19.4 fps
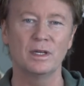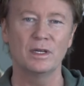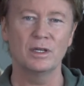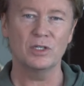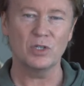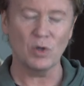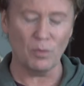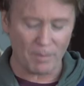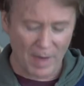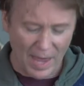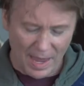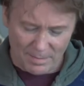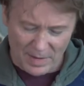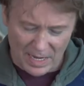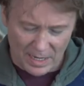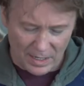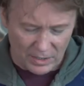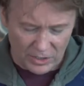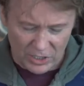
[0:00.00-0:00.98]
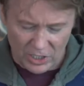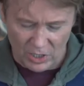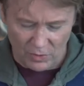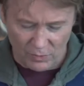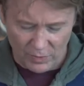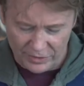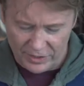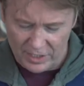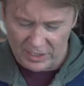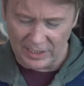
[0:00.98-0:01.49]
So maybe,
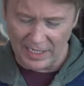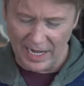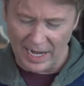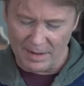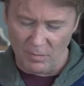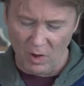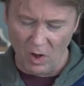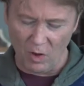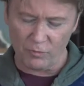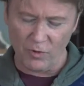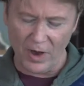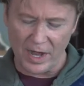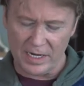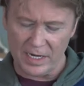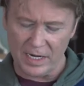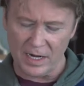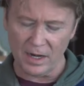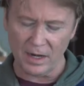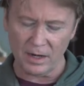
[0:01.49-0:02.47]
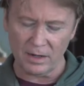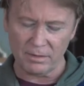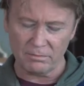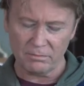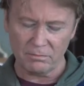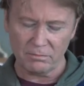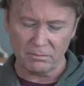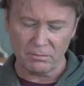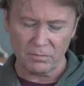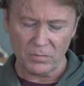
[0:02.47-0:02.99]
with this light bulb right here,
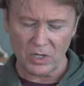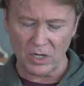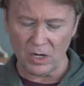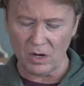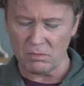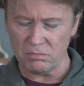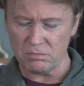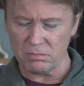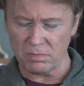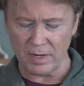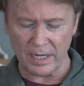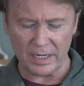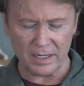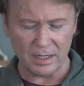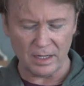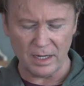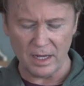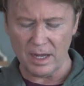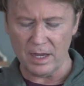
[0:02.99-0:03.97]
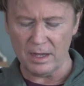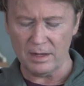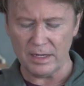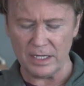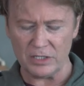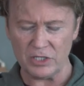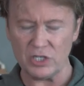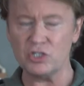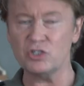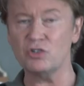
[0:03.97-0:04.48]
let's
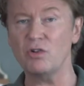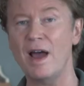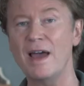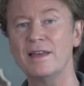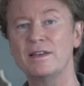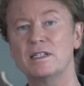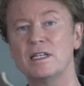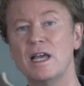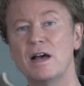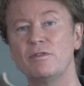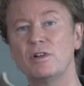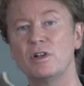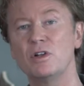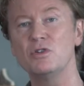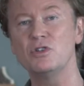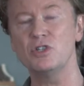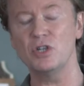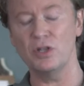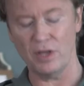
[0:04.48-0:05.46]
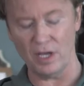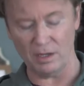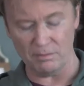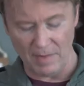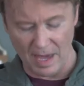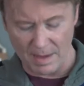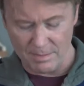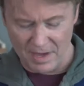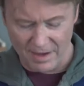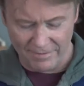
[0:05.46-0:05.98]
just try this evolution thing.
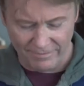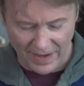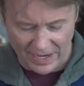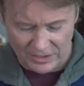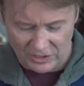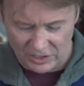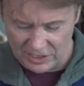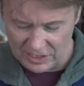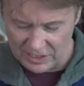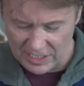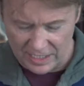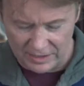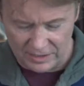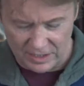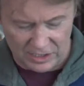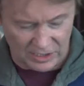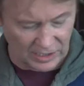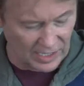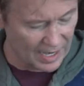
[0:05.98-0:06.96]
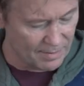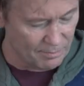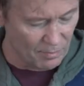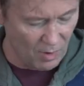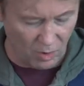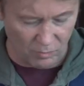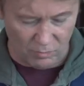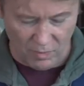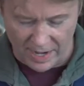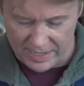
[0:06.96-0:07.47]
Maybe if I just set this light
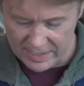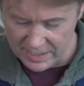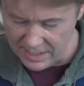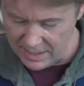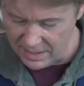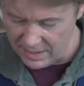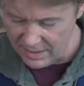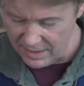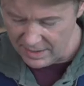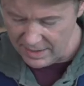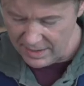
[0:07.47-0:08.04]
bulb right here,